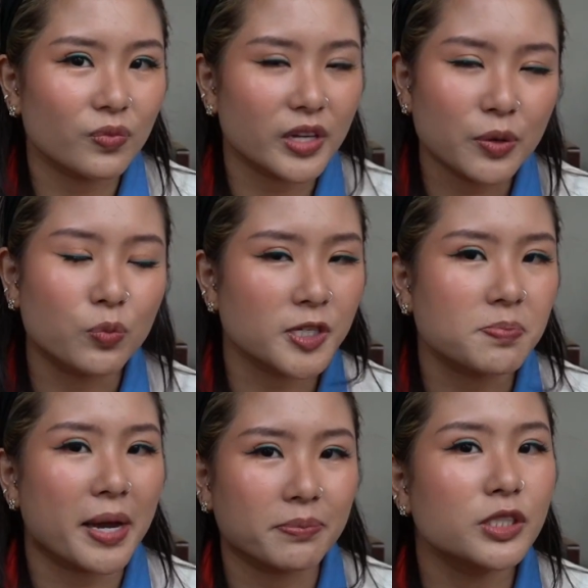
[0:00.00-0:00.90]
it was
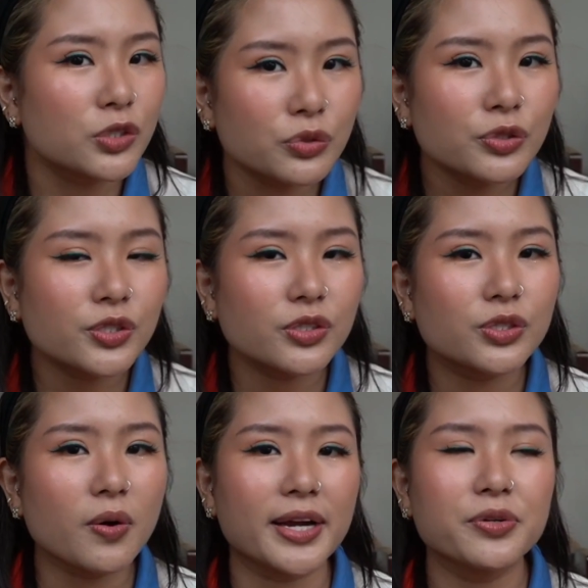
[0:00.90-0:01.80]
my masseuse.
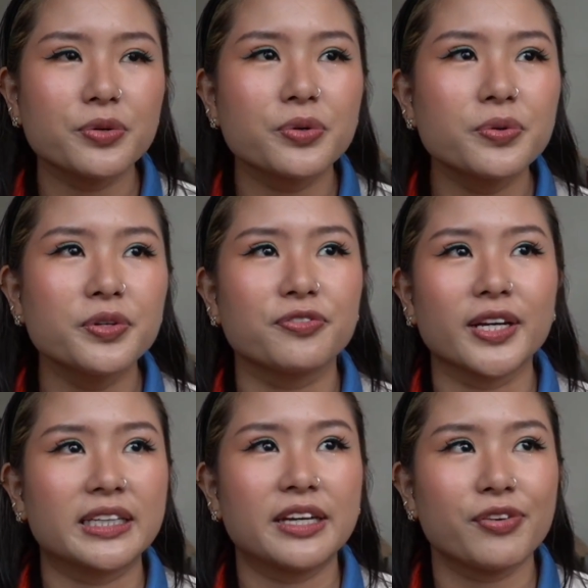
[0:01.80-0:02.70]
So I don't know if
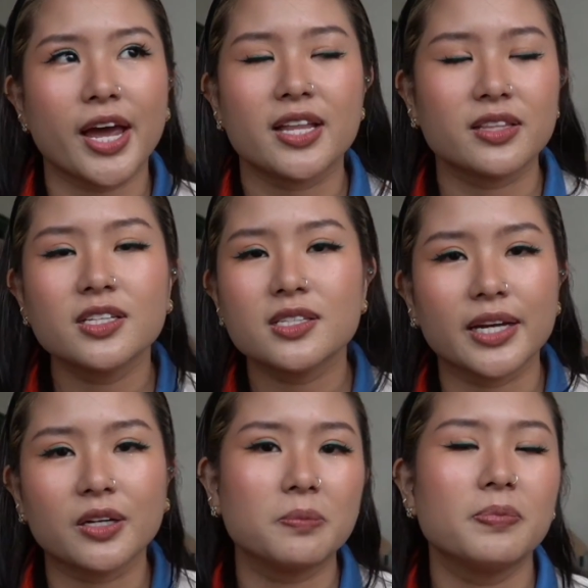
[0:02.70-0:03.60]
like they've had this
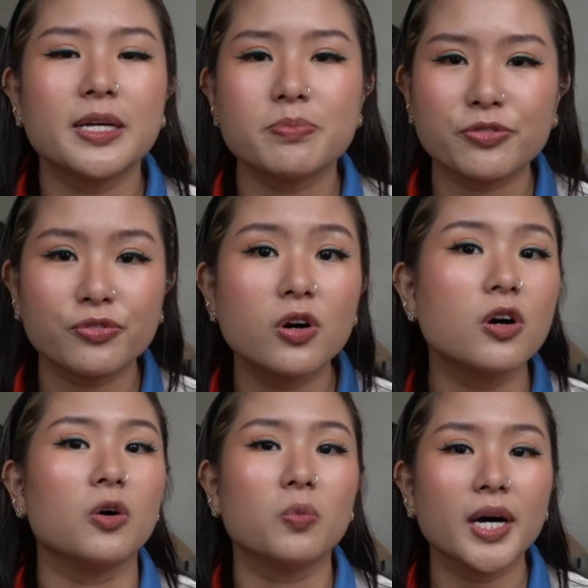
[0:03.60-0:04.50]
like complaint before
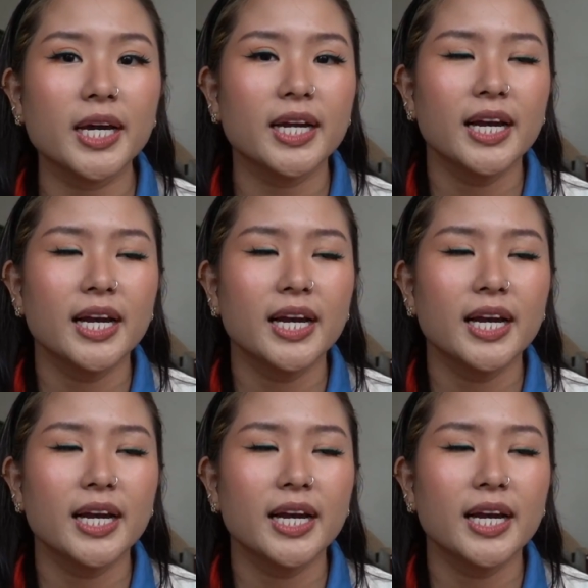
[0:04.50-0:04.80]
or what.